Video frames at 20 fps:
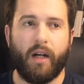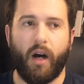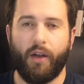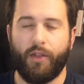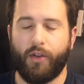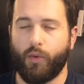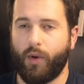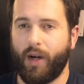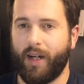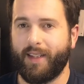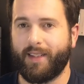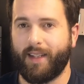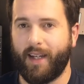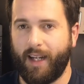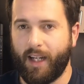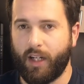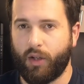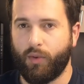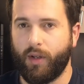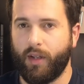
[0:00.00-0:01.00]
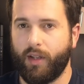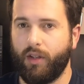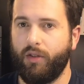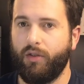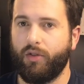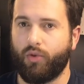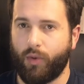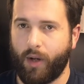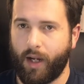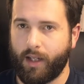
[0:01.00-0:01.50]
otherwise can't really
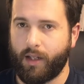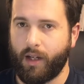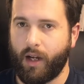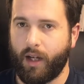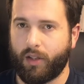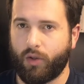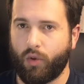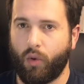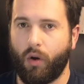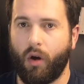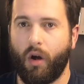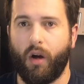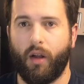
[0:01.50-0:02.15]
use red dots or